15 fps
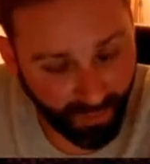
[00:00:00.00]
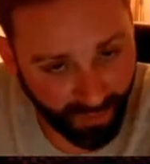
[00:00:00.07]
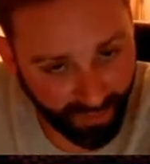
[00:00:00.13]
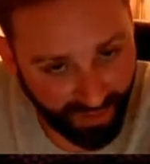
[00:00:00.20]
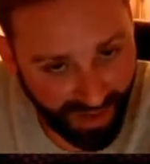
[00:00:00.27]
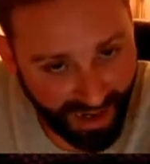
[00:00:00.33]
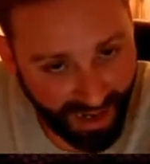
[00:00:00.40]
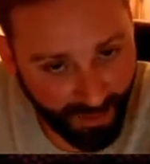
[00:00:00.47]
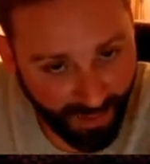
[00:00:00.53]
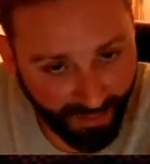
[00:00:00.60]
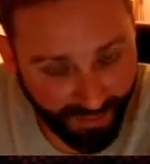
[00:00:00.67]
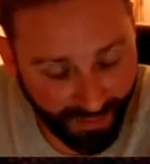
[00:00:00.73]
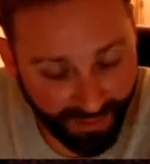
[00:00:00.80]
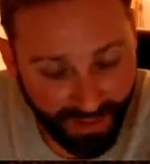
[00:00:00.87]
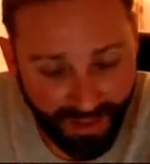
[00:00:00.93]
tab on
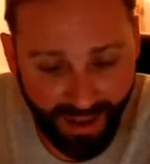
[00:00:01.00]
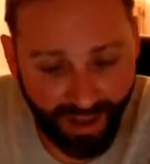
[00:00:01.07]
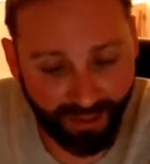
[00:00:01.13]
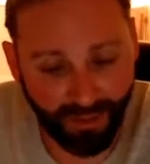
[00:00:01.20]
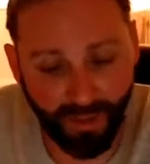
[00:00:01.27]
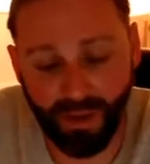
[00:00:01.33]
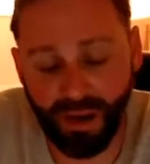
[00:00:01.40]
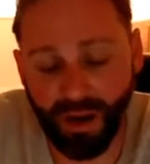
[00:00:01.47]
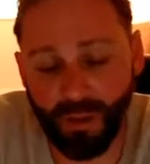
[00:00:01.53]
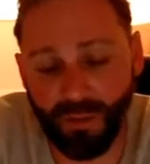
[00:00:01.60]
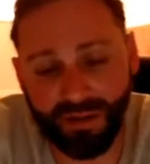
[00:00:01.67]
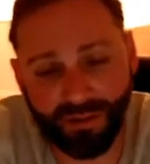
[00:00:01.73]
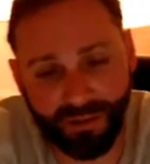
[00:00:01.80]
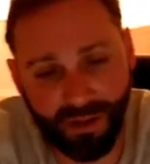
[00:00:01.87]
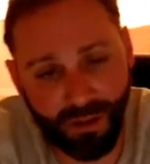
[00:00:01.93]
there. I don't know how many
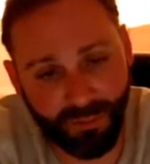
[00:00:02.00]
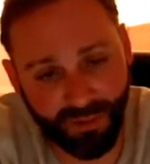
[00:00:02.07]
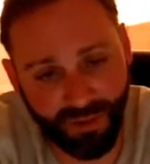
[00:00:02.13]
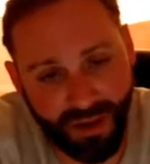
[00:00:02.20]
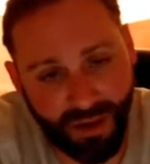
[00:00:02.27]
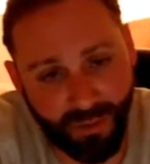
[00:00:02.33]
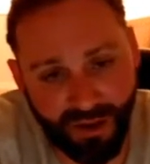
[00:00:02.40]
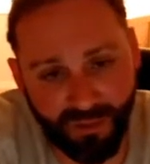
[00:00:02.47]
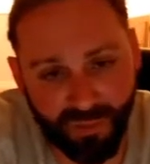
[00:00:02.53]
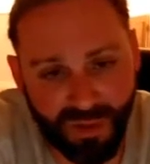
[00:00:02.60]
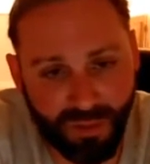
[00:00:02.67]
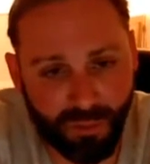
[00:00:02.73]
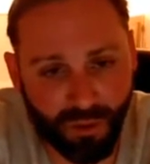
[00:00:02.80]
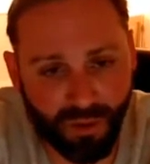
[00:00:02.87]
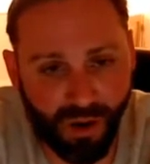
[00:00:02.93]
times a day we have
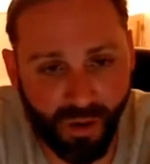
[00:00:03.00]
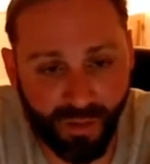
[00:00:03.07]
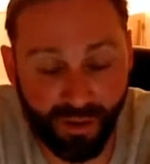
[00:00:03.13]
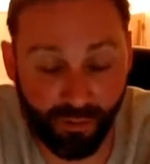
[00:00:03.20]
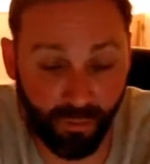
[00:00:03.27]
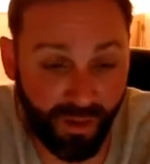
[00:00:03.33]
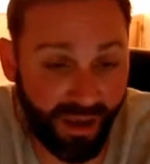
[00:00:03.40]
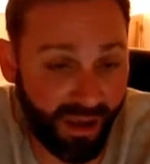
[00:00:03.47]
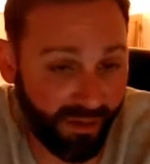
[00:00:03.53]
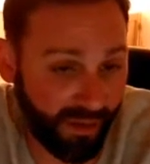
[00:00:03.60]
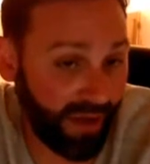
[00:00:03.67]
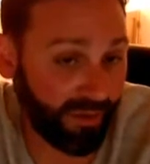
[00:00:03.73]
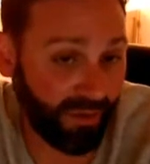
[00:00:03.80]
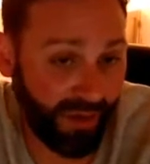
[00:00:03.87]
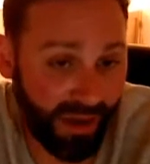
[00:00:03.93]
people calling. We
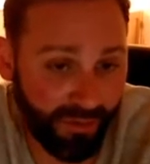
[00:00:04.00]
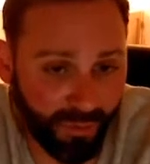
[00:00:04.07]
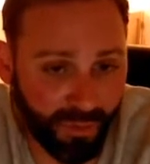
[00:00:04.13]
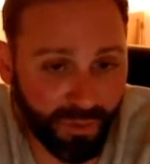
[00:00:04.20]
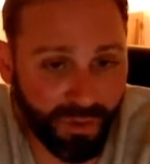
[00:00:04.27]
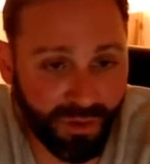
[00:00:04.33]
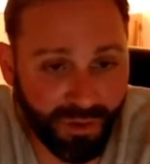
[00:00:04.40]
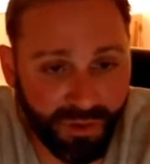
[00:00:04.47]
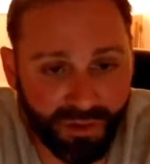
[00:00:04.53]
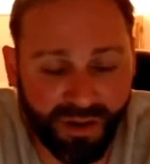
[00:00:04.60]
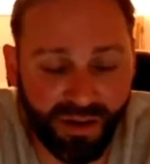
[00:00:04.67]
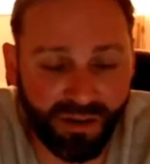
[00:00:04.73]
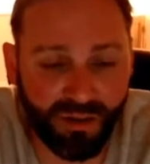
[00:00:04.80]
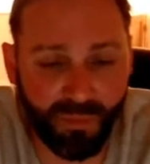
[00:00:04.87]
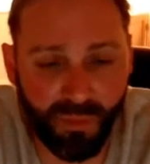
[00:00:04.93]
actually have a really good
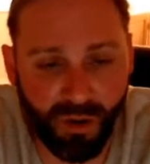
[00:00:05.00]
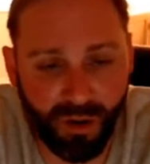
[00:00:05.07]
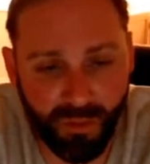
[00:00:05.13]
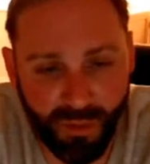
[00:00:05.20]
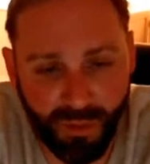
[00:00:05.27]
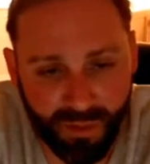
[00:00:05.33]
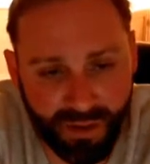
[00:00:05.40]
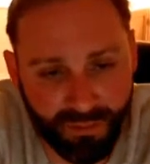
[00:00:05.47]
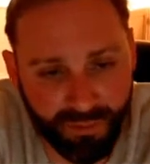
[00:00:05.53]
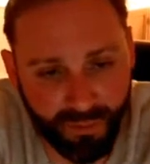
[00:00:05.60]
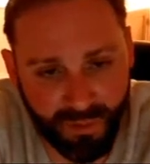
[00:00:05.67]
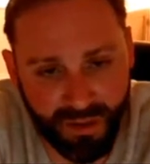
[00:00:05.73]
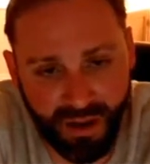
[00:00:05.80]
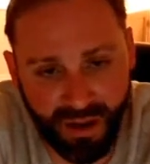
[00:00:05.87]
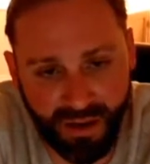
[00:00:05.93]
tech department. We have
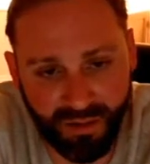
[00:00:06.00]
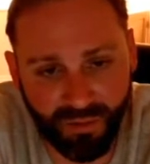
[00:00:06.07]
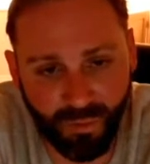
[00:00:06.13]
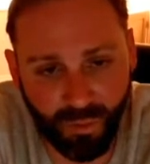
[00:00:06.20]
3 guys